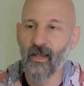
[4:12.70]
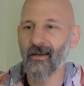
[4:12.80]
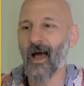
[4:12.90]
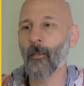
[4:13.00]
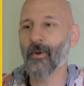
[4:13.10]

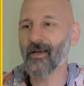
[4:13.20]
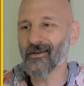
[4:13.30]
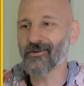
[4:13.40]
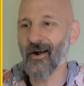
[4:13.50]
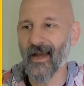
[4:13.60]
Now,
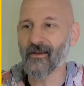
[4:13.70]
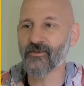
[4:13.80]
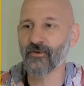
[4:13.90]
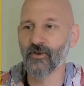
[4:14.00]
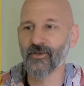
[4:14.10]
because our
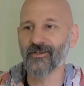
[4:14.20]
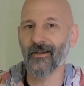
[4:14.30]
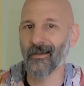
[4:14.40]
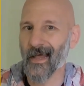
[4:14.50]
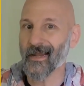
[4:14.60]
answer looks
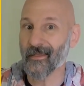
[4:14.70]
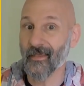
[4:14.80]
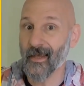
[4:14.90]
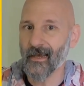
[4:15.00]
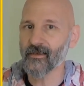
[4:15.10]
like
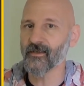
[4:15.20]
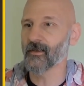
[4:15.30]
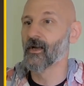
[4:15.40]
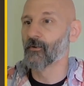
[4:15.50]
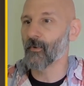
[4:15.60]

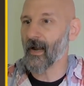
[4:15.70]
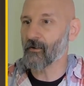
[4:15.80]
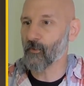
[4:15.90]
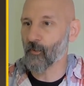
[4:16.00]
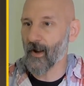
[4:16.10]
this,
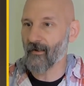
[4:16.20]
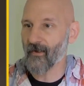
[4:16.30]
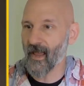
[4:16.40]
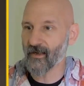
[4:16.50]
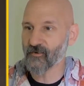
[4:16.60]
right, where we have
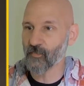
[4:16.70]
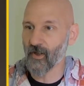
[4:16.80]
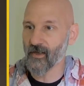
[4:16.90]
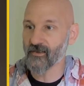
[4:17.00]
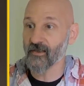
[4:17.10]
x
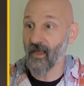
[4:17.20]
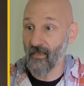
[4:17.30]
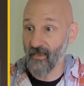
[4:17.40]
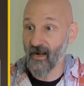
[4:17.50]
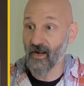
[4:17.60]
plus
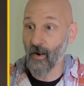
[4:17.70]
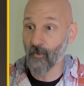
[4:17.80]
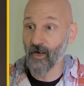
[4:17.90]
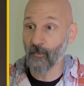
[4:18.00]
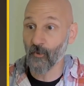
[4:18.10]
and then a
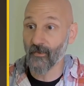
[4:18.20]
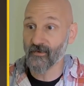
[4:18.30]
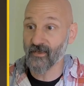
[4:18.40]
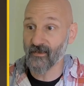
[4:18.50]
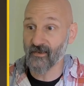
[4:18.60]
number in
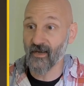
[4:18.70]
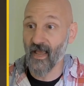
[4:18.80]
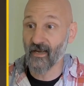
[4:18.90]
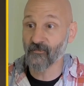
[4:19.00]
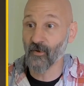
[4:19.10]
parentheses and then
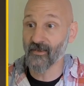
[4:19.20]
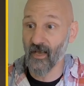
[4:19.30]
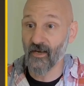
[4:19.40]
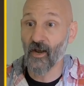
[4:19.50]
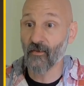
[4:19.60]
x plus
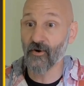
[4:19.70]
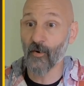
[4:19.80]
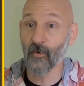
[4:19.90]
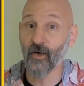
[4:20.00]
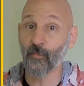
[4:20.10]
another
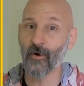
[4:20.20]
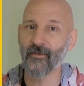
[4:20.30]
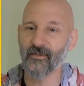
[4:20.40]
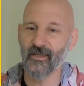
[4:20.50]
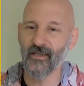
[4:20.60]
number in
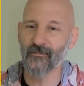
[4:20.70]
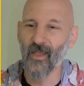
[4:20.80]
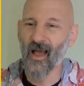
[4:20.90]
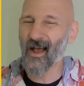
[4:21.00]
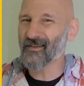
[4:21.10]
parentheses,
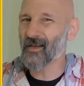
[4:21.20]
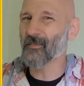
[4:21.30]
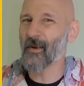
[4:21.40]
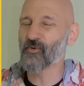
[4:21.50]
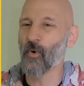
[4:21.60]
I
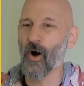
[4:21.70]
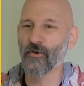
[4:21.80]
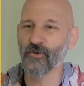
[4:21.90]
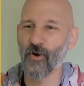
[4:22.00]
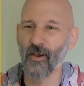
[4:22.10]
sometimes will
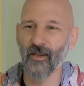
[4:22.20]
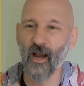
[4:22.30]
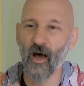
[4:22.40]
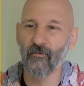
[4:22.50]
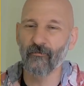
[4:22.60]
also call
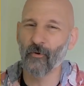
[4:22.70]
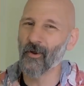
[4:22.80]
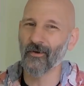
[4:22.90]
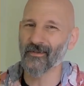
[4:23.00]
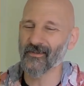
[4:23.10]
it
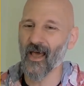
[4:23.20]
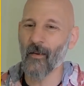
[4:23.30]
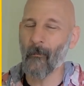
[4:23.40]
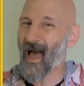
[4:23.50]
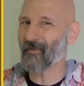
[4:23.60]
unfoil. It's not
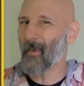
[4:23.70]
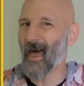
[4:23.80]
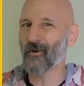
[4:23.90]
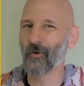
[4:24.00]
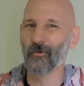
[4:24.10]
a
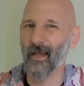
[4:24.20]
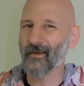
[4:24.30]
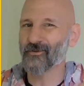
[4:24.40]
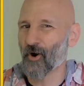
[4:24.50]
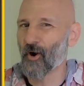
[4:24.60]
mathematical
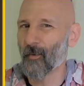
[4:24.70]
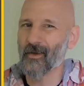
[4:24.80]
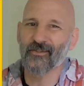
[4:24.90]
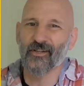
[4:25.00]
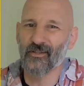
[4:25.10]
like term.
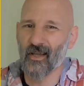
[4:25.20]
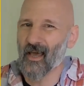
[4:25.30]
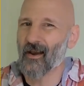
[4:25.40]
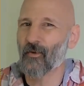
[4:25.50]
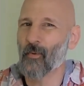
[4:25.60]
It's just
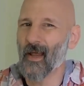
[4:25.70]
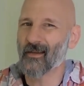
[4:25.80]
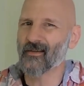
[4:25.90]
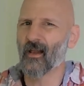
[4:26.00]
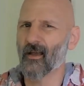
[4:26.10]
kind of the way
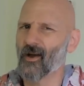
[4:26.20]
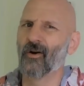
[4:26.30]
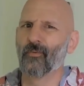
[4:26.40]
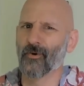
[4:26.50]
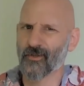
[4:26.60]
it's all like,
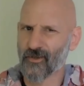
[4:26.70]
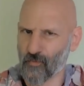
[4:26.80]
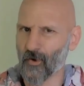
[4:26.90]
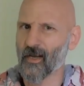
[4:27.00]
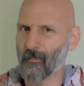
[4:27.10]
oh, we're
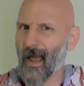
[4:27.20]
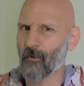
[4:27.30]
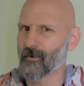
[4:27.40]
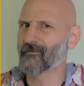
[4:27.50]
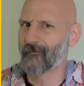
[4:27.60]
just working
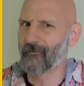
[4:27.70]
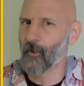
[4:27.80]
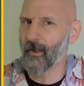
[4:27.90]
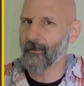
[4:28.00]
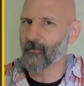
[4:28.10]
backwards from
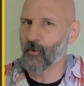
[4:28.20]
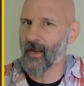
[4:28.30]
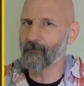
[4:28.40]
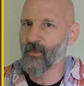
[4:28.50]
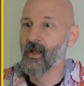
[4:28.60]
foiling,
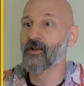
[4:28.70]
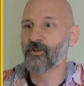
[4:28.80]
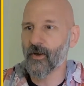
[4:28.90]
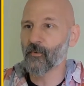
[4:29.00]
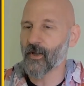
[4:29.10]
okay?
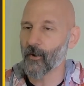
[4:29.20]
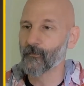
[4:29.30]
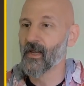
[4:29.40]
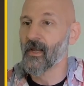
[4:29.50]
So here we go.